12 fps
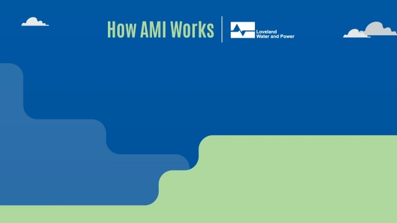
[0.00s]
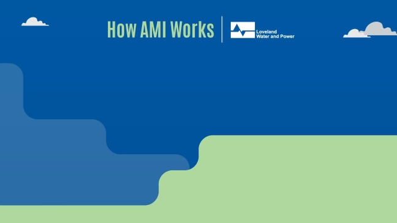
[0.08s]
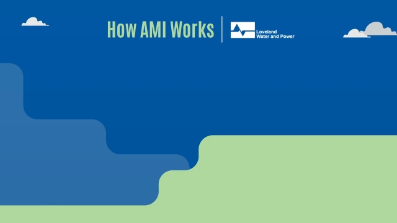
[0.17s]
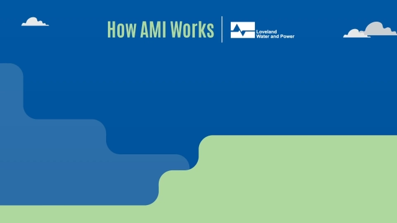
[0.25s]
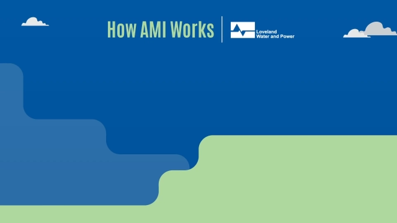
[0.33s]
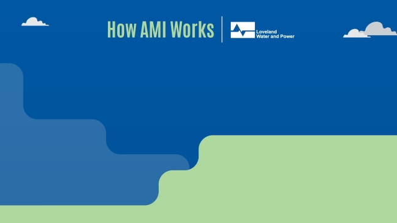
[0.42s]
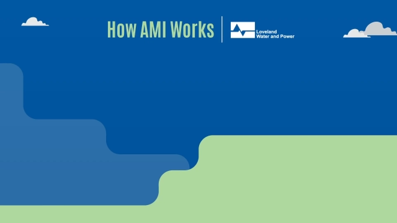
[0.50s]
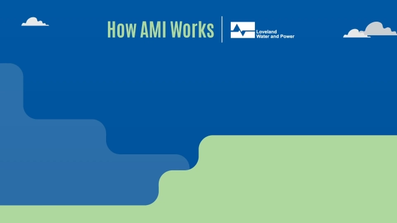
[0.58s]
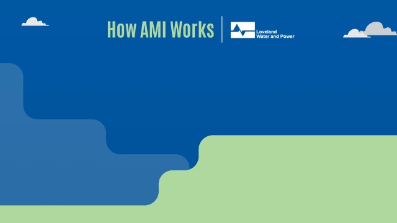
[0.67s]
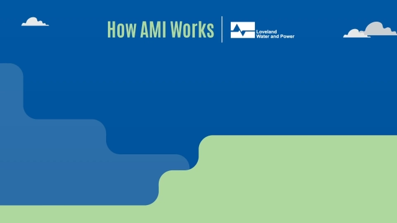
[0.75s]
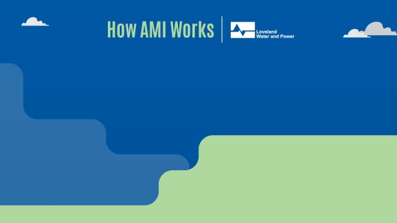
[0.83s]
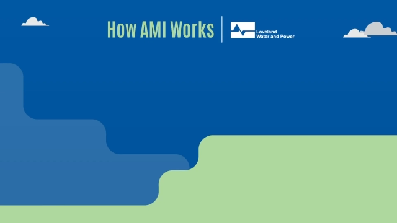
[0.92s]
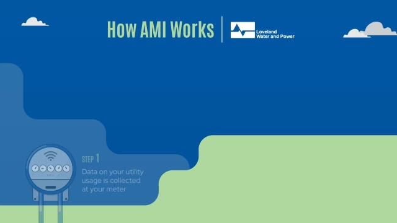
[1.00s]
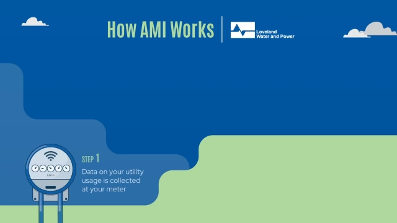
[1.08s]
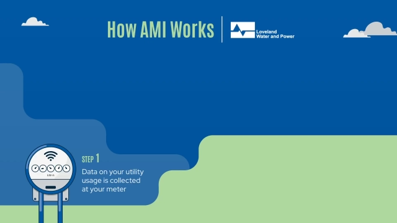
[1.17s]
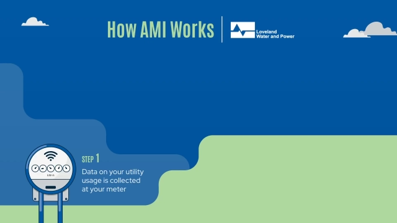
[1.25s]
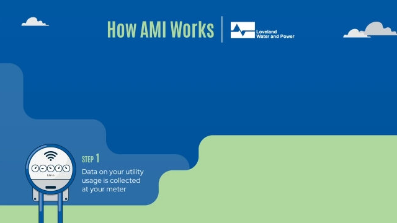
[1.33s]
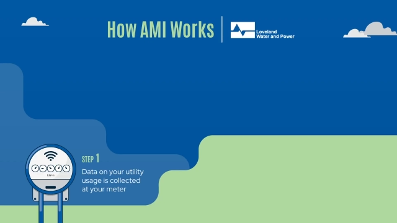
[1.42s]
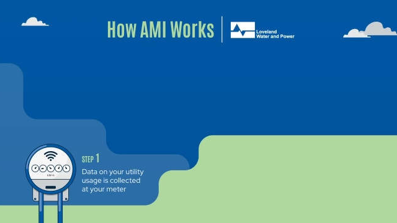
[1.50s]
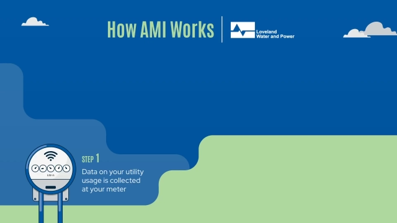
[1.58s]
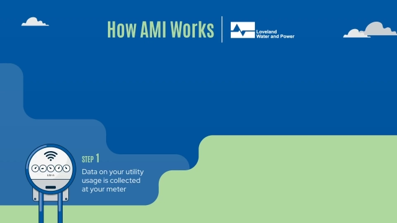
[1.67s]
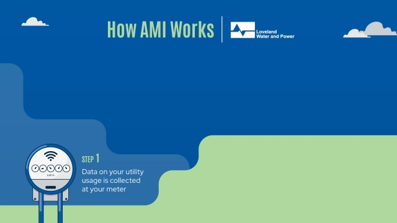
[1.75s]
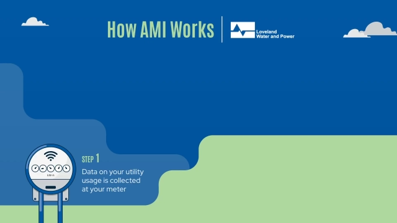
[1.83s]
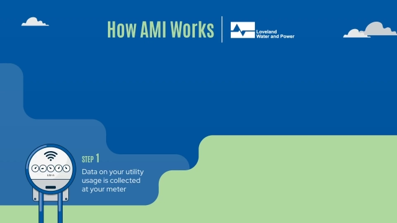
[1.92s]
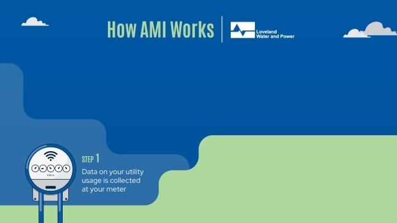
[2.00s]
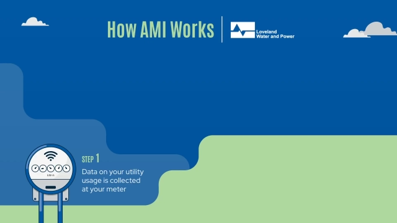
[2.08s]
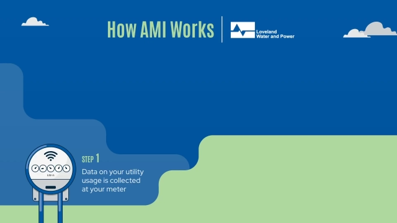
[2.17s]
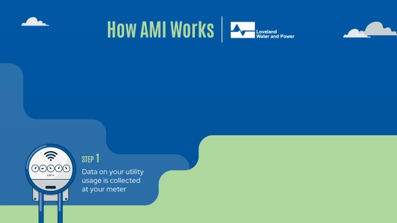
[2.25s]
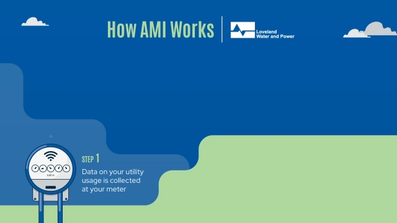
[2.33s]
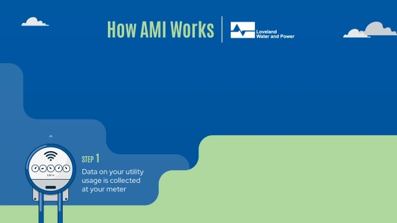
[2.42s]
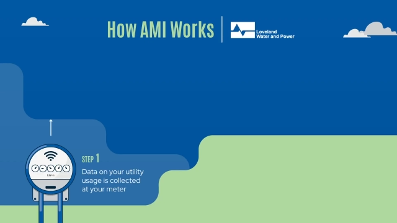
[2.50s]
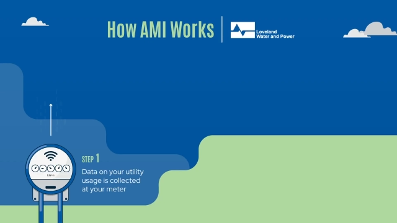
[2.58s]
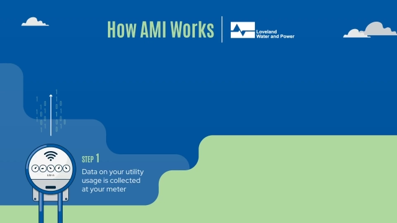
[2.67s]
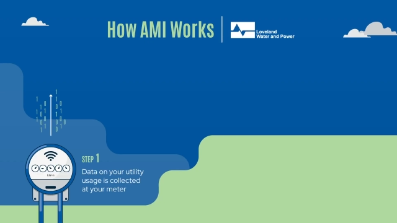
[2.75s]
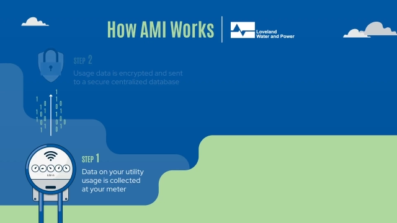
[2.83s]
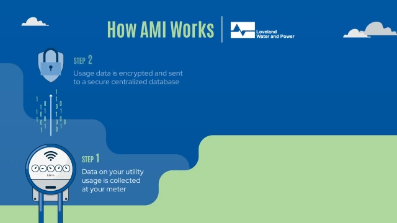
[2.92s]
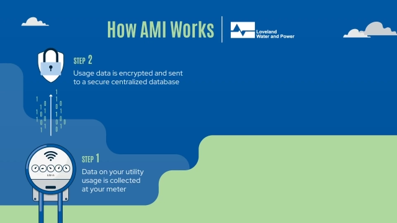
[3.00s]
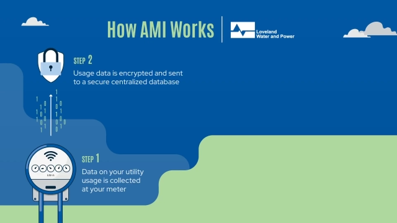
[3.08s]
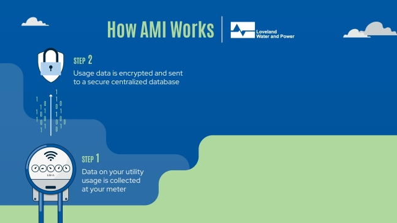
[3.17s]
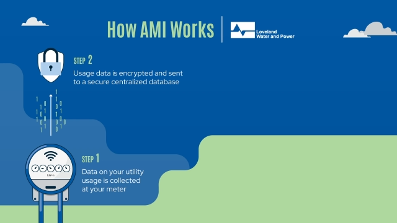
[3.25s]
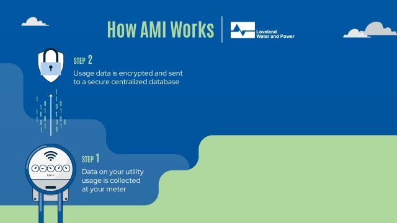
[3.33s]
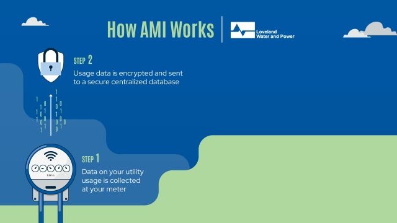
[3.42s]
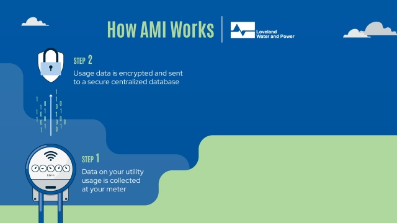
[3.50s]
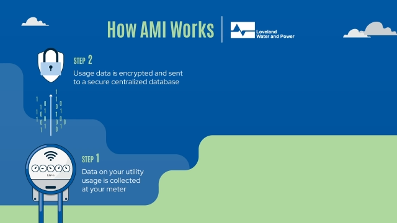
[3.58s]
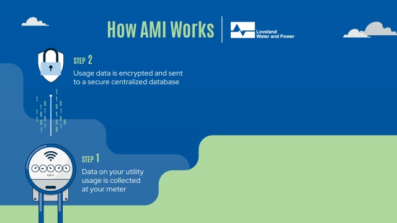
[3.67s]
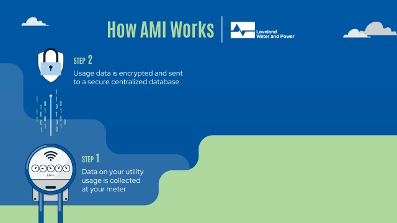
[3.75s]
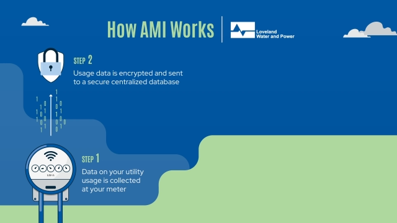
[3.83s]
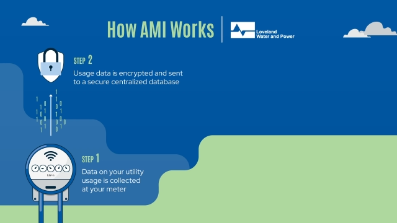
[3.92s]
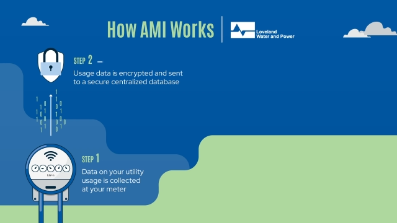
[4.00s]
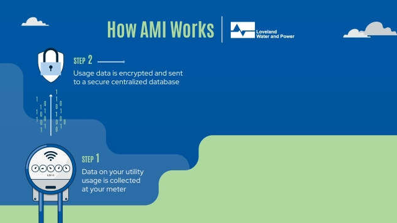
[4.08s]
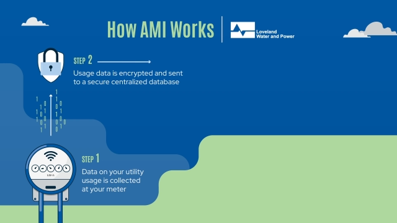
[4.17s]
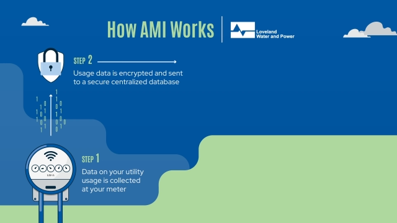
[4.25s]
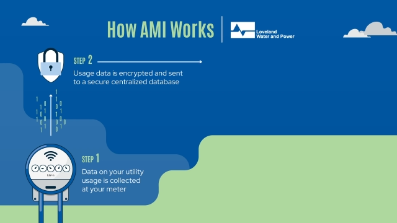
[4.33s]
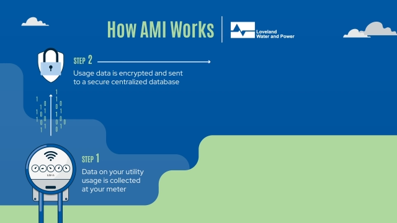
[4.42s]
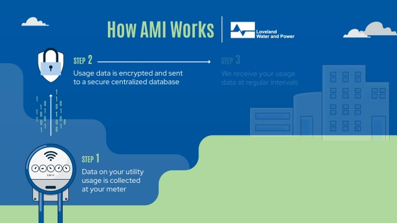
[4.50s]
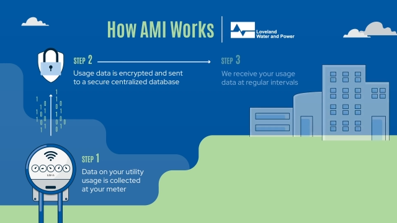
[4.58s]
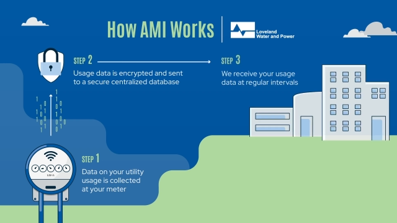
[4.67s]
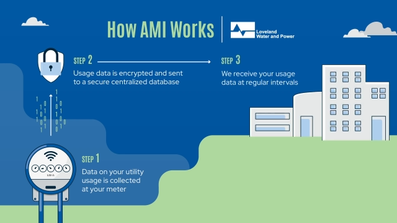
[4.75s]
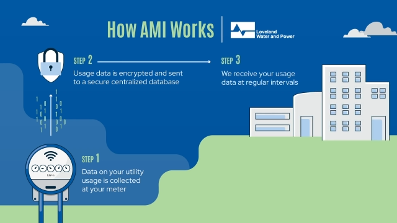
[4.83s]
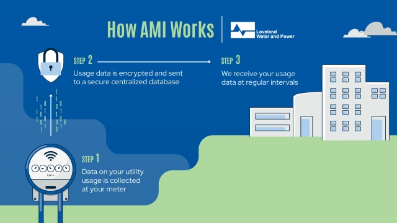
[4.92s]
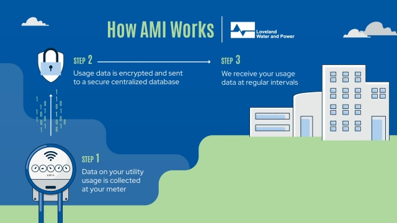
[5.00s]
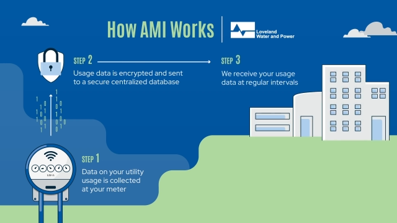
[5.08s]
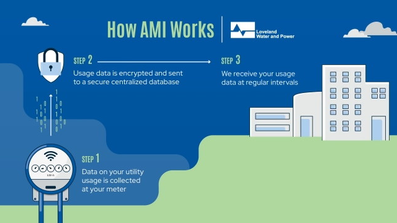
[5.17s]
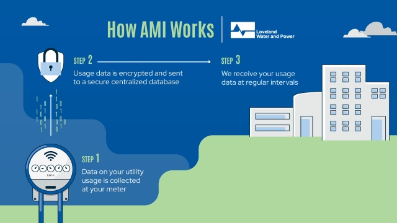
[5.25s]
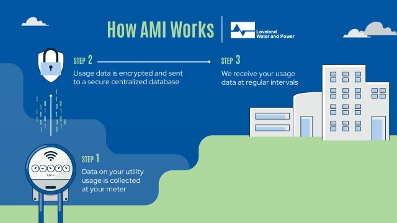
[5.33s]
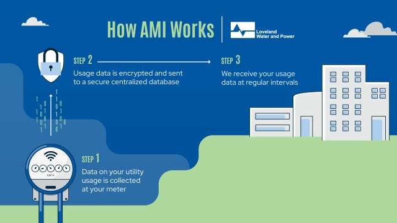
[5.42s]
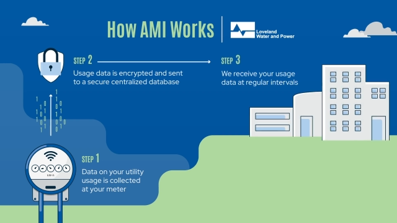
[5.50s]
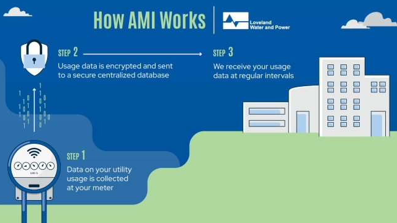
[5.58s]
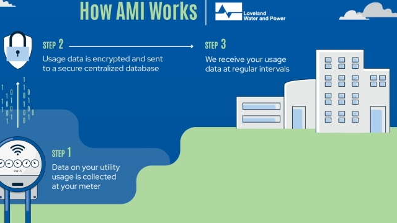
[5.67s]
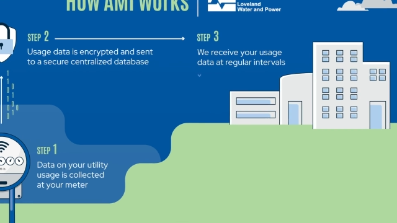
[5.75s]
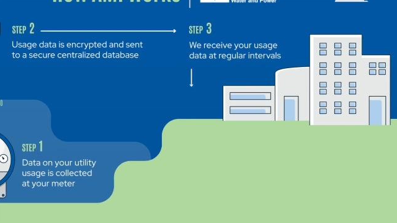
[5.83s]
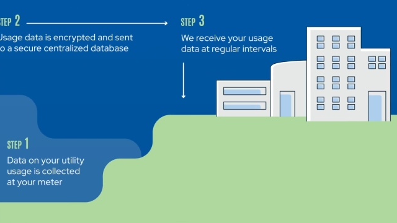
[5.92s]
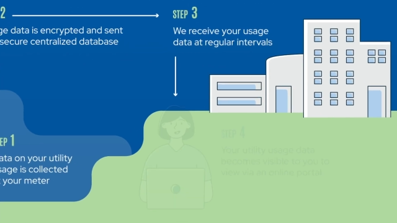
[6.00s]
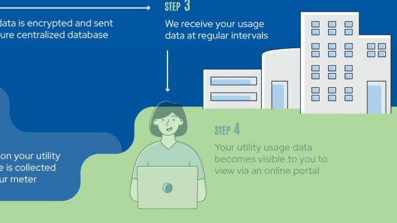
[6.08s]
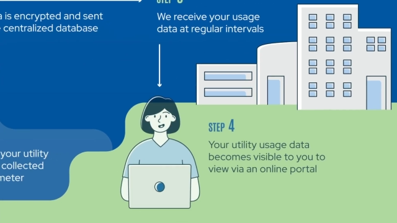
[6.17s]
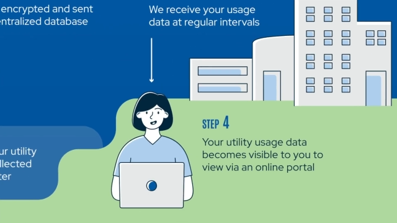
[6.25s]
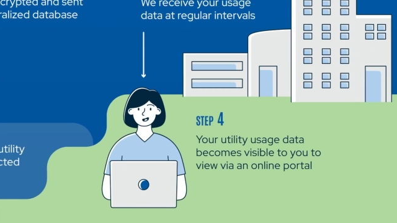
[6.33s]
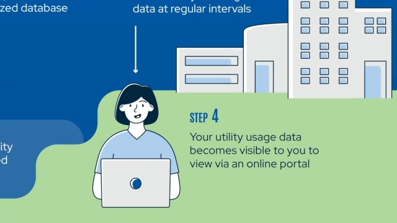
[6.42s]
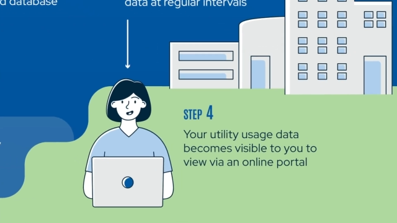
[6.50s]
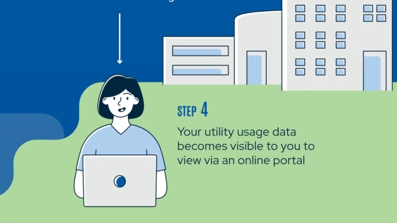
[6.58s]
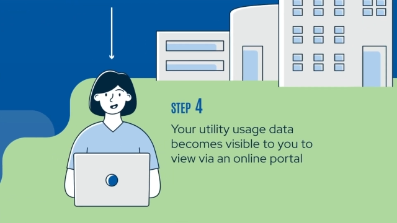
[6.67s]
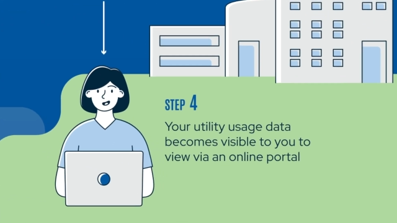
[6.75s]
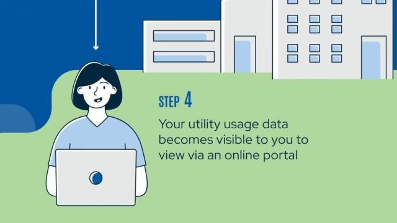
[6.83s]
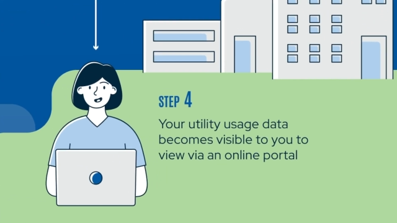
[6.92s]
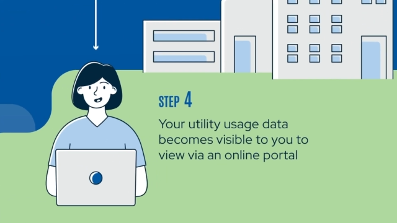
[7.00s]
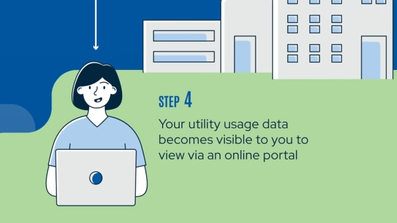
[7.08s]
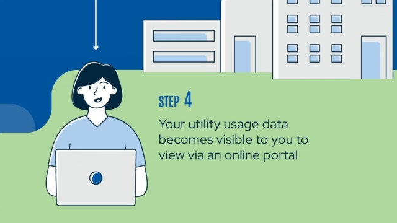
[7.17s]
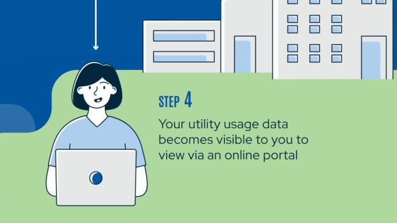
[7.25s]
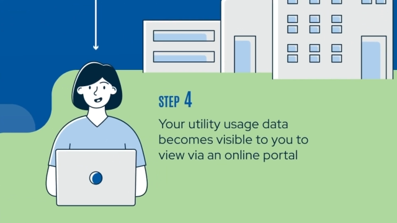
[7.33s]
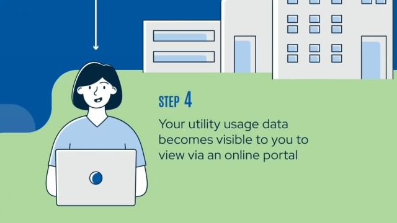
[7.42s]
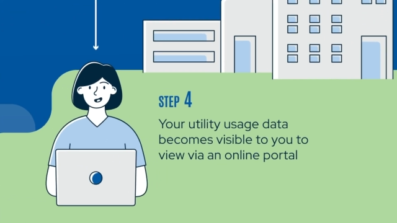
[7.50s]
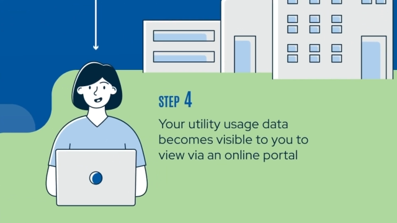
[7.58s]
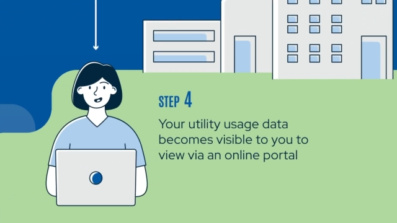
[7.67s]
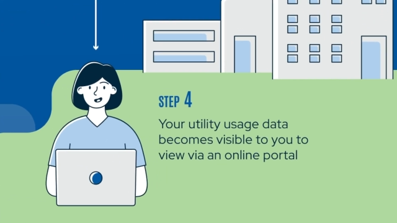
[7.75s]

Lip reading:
[unreadable: no face in view]